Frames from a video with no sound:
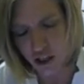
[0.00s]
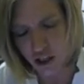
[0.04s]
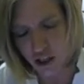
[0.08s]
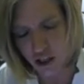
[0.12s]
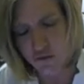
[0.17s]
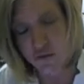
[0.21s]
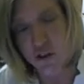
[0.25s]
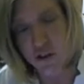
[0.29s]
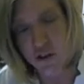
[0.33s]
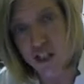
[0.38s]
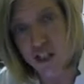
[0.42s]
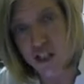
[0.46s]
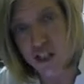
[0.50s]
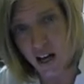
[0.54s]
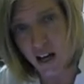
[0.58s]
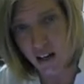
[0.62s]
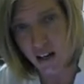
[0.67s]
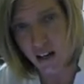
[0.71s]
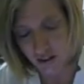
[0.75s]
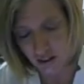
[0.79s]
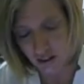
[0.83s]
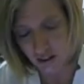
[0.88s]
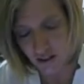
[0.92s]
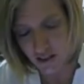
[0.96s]
to
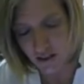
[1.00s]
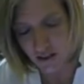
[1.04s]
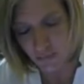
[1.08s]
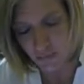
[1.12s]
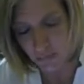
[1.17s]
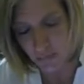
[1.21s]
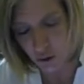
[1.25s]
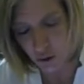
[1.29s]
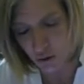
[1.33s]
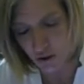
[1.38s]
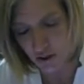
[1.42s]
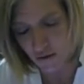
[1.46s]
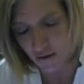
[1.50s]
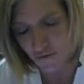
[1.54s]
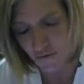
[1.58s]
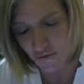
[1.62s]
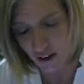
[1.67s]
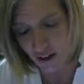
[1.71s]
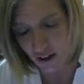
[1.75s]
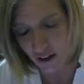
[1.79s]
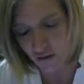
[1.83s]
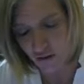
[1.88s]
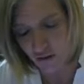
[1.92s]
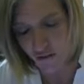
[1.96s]
reject this abusive
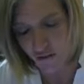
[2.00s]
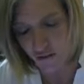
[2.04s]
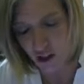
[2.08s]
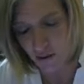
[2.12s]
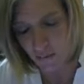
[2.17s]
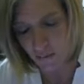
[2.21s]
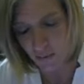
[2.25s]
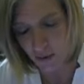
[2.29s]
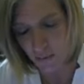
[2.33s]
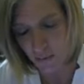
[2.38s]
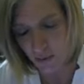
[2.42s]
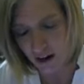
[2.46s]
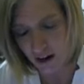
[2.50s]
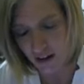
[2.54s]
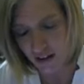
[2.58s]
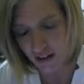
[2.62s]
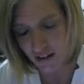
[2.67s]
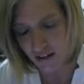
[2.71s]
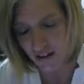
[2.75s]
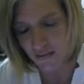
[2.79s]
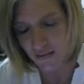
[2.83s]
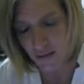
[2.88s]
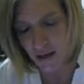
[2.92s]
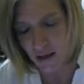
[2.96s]
factory farming
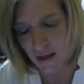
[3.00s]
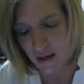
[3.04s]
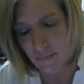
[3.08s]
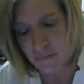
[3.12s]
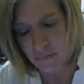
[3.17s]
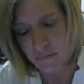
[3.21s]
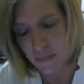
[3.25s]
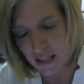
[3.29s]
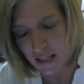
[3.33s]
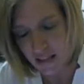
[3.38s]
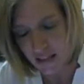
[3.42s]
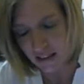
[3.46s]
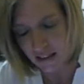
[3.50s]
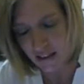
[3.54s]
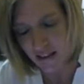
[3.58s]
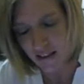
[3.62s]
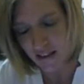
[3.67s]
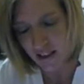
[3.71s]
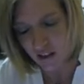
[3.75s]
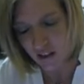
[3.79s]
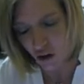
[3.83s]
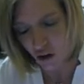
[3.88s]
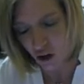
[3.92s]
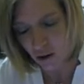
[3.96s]
practice by
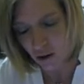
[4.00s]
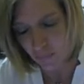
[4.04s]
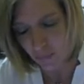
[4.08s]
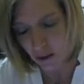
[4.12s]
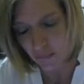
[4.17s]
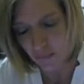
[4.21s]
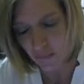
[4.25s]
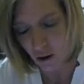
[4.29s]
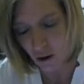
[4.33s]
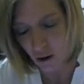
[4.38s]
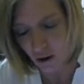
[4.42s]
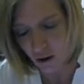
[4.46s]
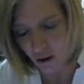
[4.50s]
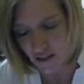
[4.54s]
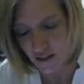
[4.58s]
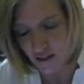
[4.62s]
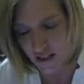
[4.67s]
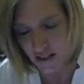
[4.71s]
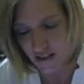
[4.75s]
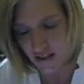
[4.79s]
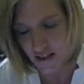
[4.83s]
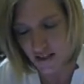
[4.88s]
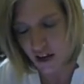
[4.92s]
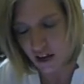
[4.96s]
immediately adopting
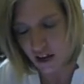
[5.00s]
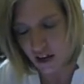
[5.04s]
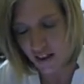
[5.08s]
policies